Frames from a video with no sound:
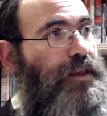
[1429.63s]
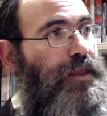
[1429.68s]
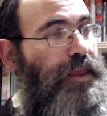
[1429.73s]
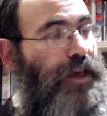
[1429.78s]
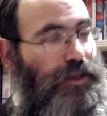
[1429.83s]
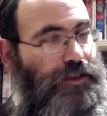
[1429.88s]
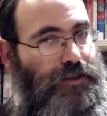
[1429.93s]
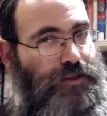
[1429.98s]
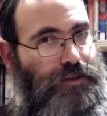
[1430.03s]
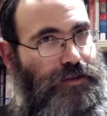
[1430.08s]

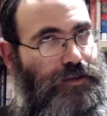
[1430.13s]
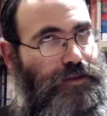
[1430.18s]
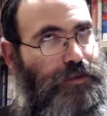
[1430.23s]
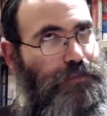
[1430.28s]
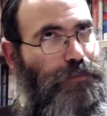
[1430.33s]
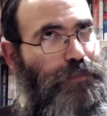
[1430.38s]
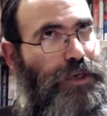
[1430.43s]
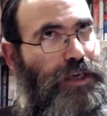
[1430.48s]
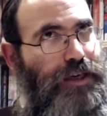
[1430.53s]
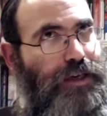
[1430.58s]
That's
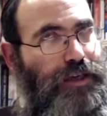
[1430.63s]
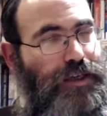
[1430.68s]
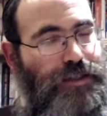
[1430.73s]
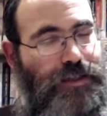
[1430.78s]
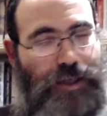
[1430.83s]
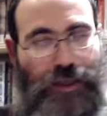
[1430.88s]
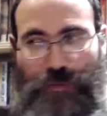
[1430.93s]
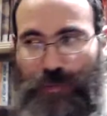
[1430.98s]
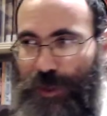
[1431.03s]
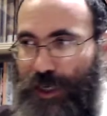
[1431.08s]
being in a
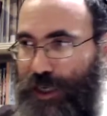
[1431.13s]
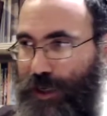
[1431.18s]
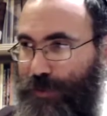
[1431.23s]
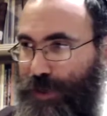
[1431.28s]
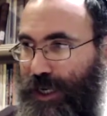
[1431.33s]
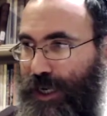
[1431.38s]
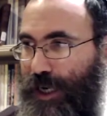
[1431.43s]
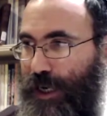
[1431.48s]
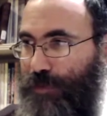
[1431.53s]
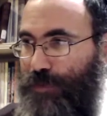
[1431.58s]
state, being a
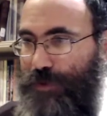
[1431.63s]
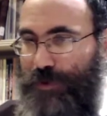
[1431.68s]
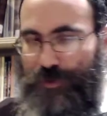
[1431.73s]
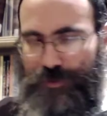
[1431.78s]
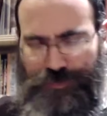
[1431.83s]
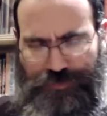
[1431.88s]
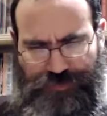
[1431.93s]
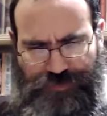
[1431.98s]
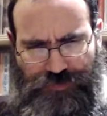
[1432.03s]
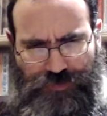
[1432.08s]
makabel,
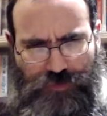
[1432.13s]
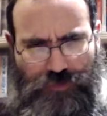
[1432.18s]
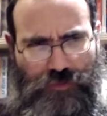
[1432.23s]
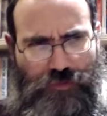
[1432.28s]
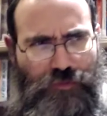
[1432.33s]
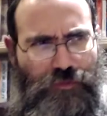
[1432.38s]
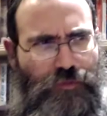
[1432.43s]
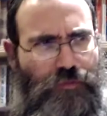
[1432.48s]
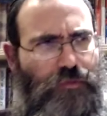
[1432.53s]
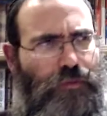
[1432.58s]

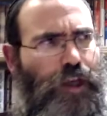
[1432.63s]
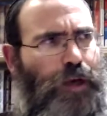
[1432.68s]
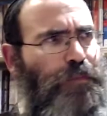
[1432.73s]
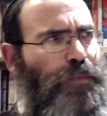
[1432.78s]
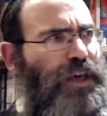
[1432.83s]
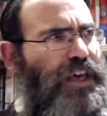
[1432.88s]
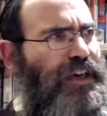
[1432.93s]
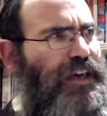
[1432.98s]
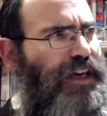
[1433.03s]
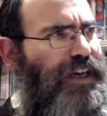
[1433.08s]

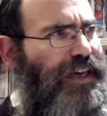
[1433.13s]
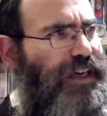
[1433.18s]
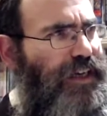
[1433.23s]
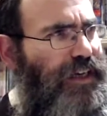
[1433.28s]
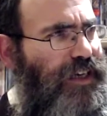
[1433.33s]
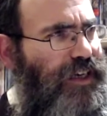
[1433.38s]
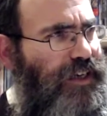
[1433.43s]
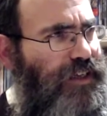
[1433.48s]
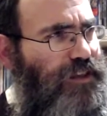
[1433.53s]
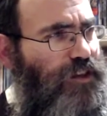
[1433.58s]
being
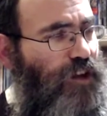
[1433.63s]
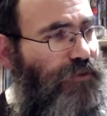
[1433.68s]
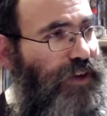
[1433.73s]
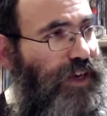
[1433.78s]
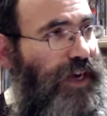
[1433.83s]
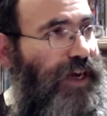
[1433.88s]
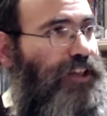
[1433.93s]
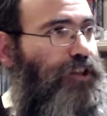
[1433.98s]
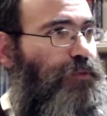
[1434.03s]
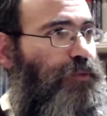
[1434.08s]
a Dova
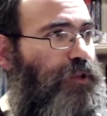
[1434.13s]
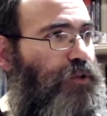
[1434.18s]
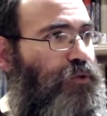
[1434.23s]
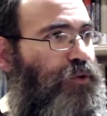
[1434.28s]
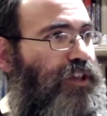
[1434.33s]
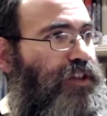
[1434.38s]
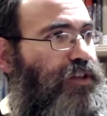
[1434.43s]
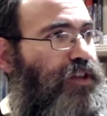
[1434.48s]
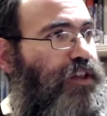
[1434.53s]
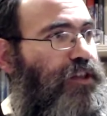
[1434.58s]
Gashmi, all
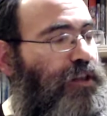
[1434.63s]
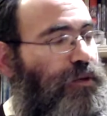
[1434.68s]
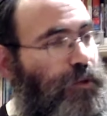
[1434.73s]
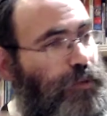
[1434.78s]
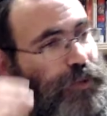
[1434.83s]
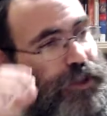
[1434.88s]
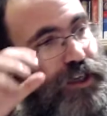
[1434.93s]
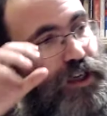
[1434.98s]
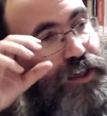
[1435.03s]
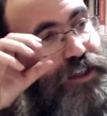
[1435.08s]
these things that
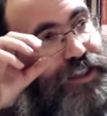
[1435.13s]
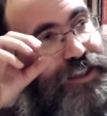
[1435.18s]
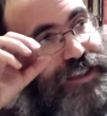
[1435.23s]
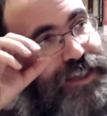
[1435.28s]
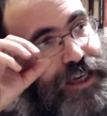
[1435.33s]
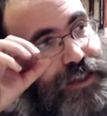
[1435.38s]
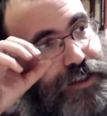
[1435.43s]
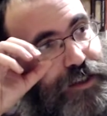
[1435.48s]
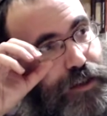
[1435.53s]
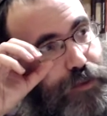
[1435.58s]
we've been learning in
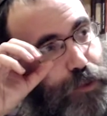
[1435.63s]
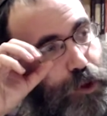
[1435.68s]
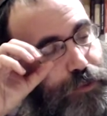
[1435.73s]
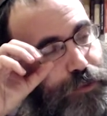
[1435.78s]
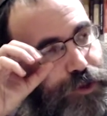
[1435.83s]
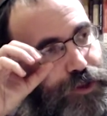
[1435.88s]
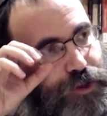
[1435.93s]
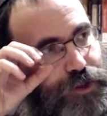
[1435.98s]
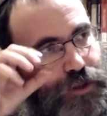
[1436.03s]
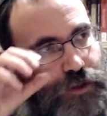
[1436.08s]
Tanya at the
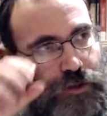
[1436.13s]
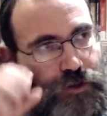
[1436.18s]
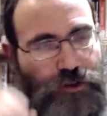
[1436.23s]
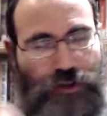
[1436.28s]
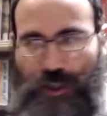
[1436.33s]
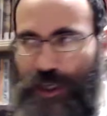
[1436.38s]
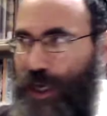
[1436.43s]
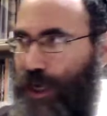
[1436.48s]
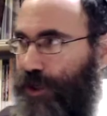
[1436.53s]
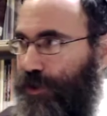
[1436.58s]
moment, in
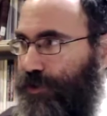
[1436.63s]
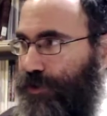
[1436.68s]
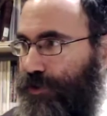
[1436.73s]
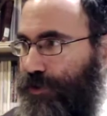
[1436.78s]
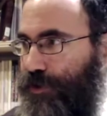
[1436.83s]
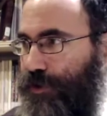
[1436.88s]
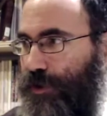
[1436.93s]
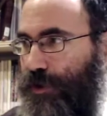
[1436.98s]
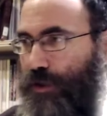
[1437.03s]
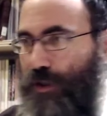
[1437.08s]
Kunjas Achron.
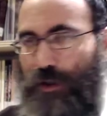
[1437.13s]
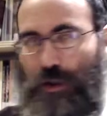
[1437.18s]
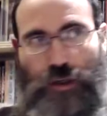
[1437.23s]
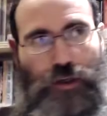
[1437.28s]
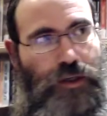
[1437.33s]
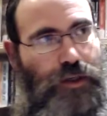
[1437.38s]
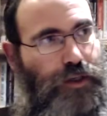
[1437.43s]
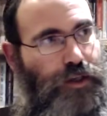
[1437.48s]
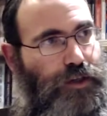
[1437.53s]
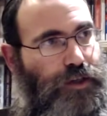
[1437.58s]

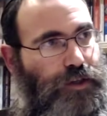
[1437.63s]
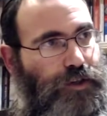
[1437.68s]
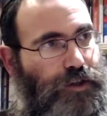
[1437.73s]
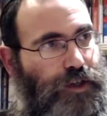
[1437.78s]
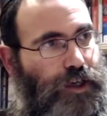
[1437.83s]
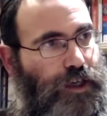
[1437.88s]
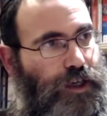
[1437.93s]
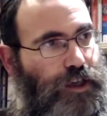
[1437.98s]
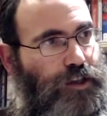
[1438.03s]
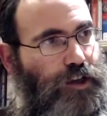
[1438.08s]

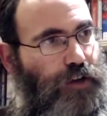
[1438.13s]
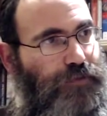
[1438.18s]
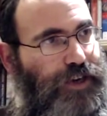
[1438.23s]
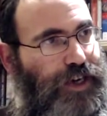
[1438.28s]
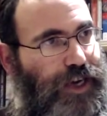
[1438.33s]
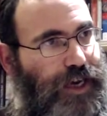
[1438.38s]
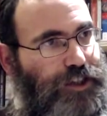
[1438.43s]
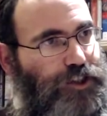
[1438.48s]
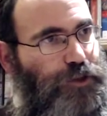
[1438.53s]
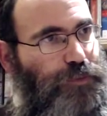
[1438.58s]
The Dova
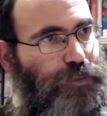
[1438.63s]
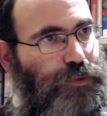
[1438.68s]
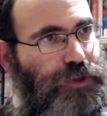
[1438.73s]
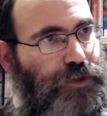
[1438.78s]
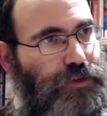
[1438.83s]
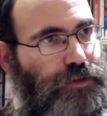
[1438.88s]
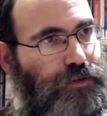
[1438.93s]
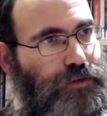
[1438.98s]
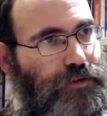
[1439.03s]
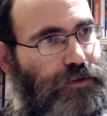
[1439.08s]

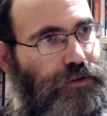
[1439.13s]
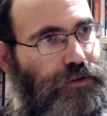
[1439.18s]
Gashmi